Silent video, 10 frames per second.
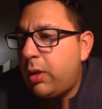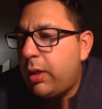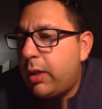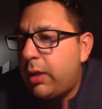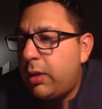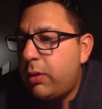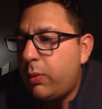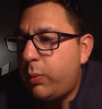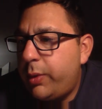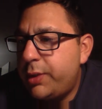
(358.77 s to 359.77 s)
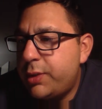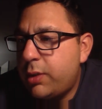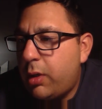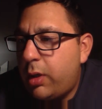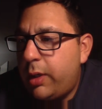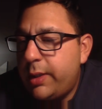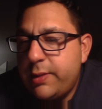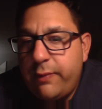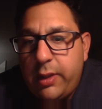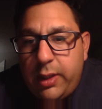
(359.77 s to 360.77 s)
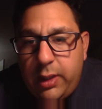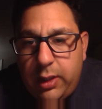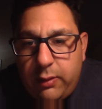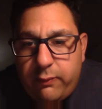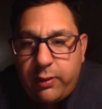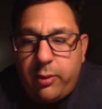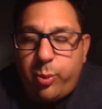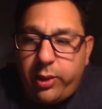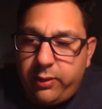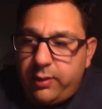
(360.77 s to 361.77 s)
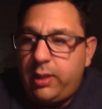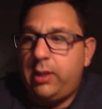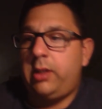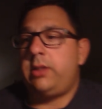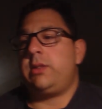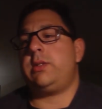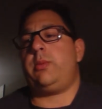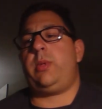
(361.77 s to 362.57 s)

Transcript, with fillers: Uh, which are, it's very neat and very breathtaking to